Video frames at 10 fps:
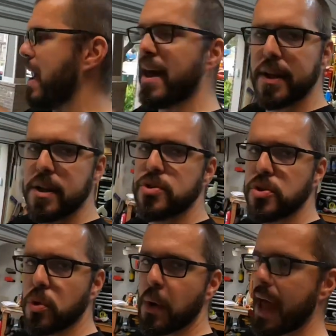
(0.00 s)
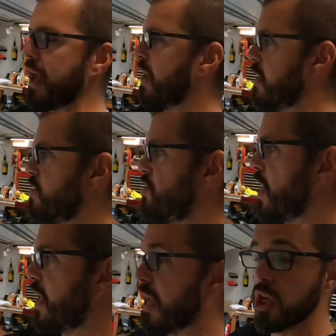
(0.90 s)
that into a
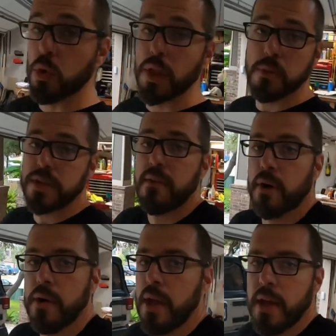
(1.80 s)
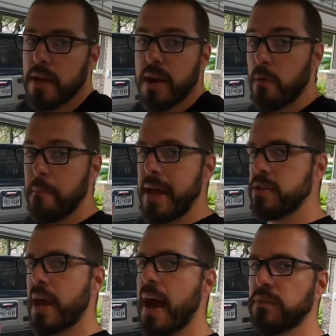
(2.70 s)
JKU that was never
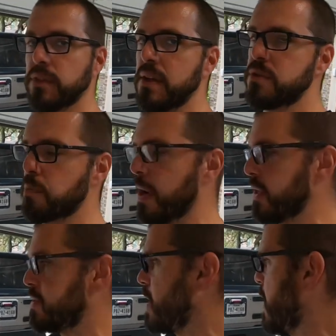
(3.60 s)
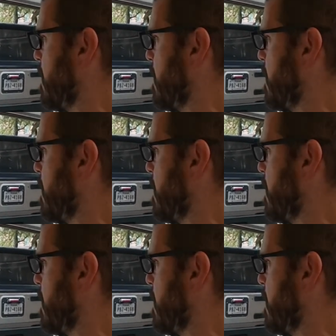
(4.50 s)
meant to have leaf springs,